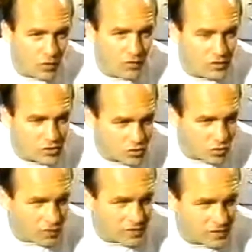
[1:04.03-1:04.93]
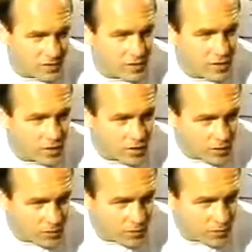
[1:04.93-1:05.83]
and over the stories and,
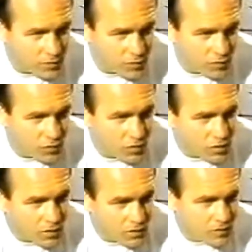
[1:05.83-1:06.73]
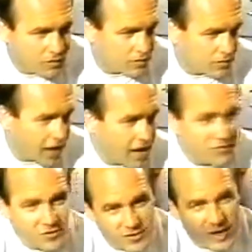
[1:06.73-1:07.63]
you know,
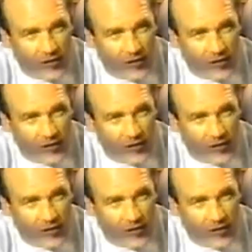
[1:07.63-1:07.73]
life in